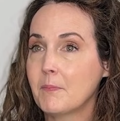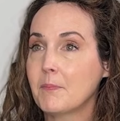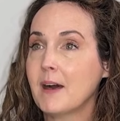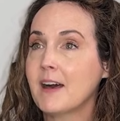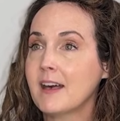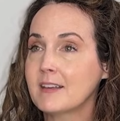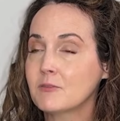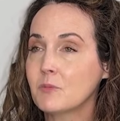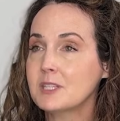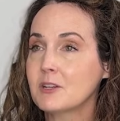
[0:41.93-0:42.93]

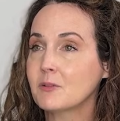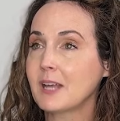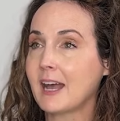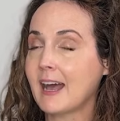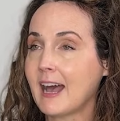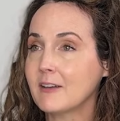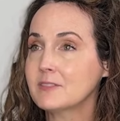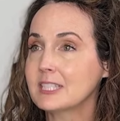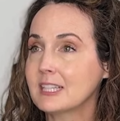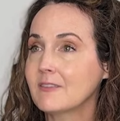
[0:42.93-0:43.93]
But we don't
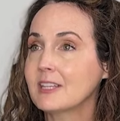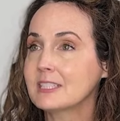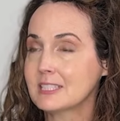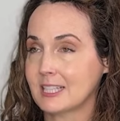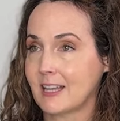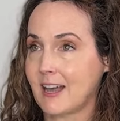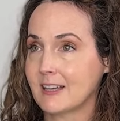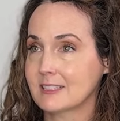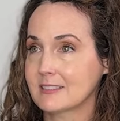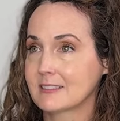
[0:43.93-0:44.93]
have to give in to
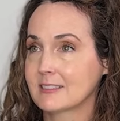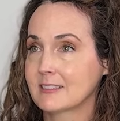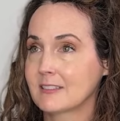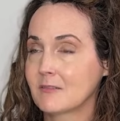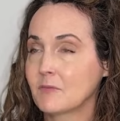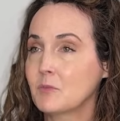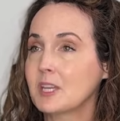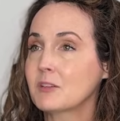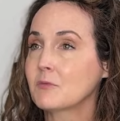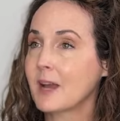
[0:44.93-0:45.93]
that. We
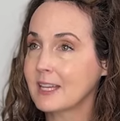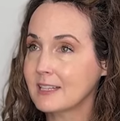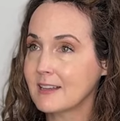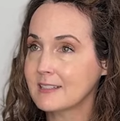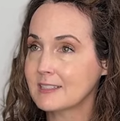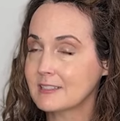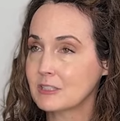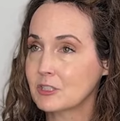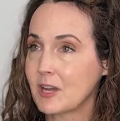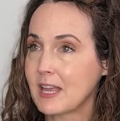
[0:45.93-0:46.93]
can recognize it's
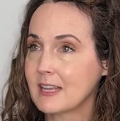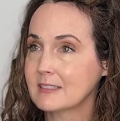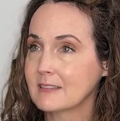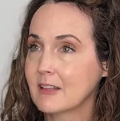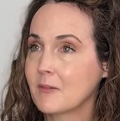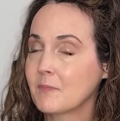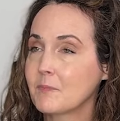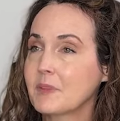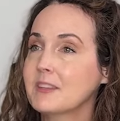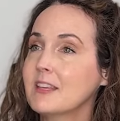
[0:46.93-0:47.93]
a trait,
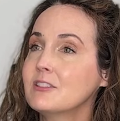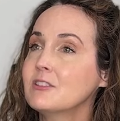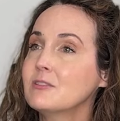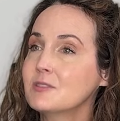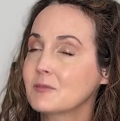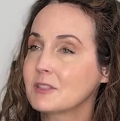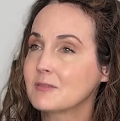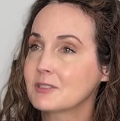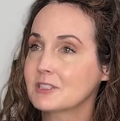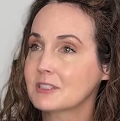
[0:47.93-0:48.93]
but then use what
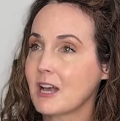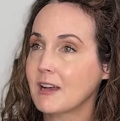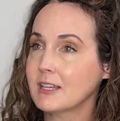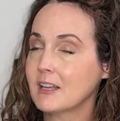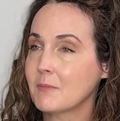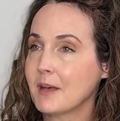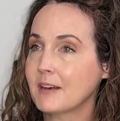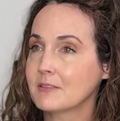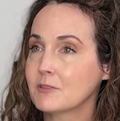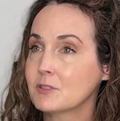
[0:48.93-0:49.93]
you were just talking
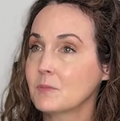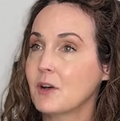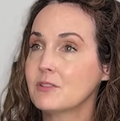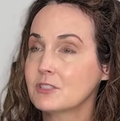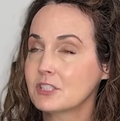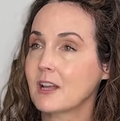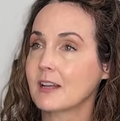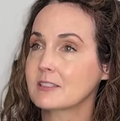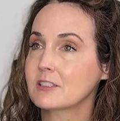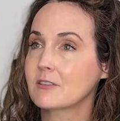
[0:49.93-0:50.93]
about those pulse
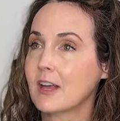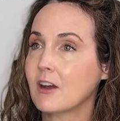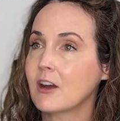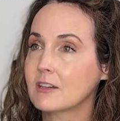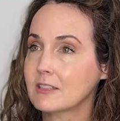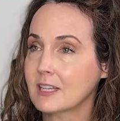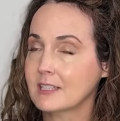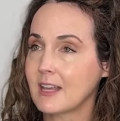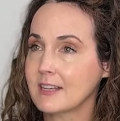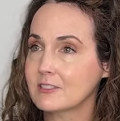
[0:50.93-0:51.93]
checks or that heart
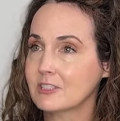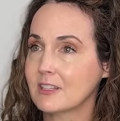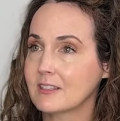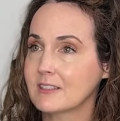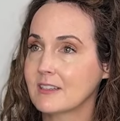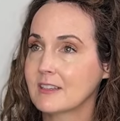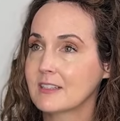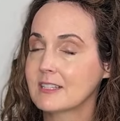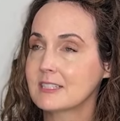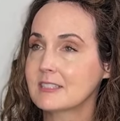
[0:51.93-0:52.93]
connection
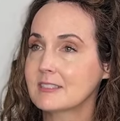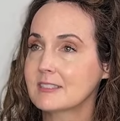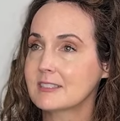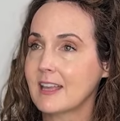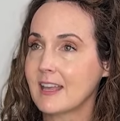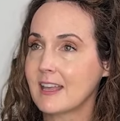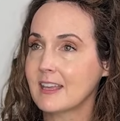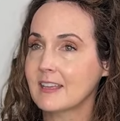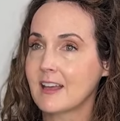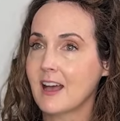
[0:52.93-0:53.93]
to
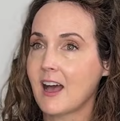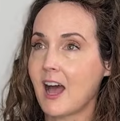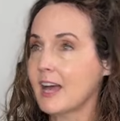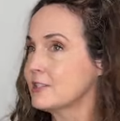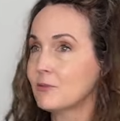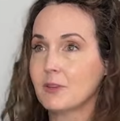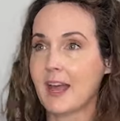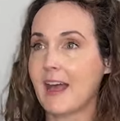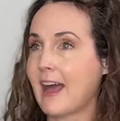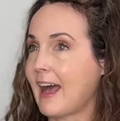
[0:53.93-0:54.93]
say, I don't
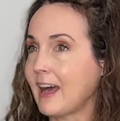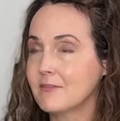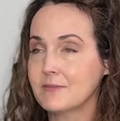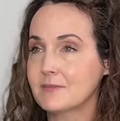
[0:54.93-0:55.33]
have